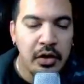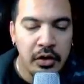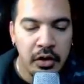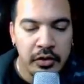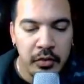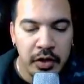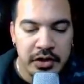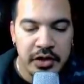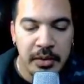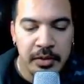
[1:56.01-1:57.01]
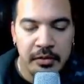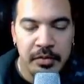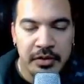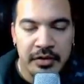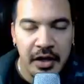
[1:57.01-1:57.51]
Along the way, she kept giving
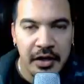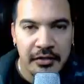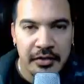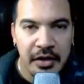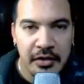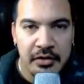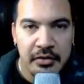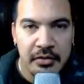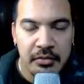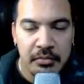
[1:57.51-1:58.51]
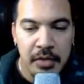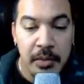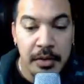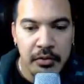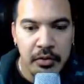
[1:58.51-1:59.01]
me signs that
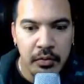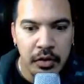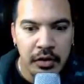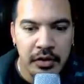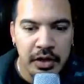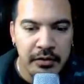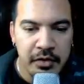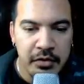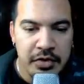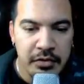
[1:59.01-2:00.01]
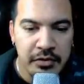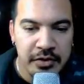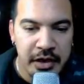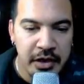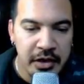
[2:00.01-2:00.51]
maybe it would work, even though she was
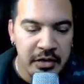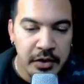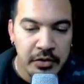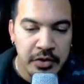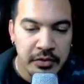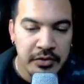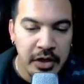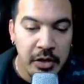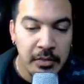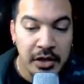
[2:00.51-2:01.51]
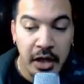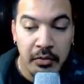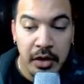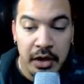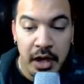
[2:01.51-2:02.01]
saying, you know, she was telling me not
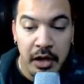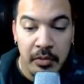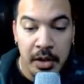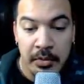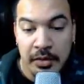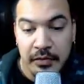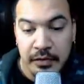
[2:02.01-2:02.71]
right now, maybe in the